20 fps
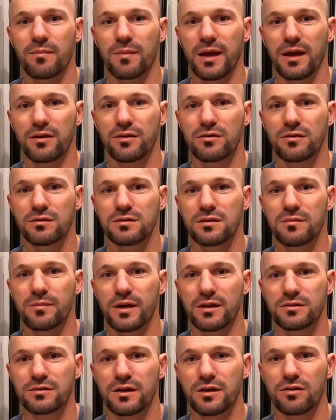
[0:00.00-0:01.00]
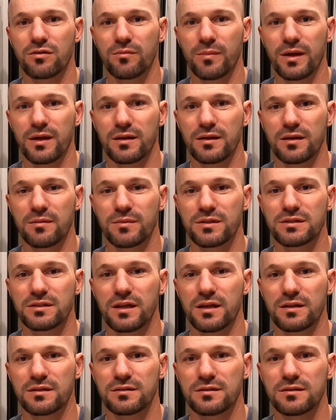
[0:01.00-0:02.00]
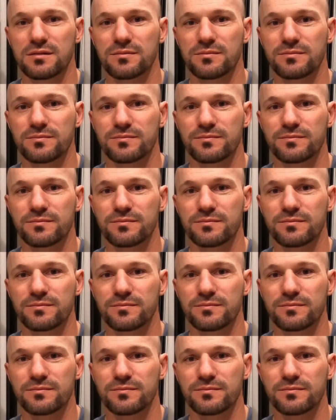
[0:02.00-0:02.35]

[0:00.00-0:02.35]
manual to make sure I don't make any mistakes.